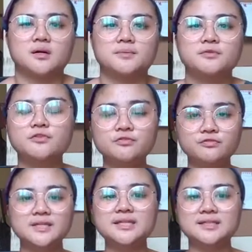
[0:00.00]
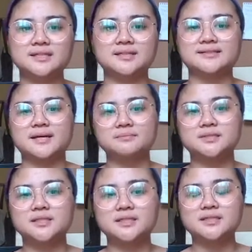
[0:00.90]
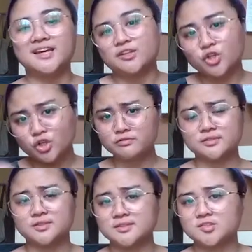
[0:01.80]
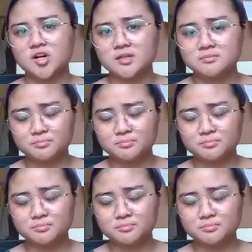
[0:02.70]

If your feed is empty, then you're off a good start.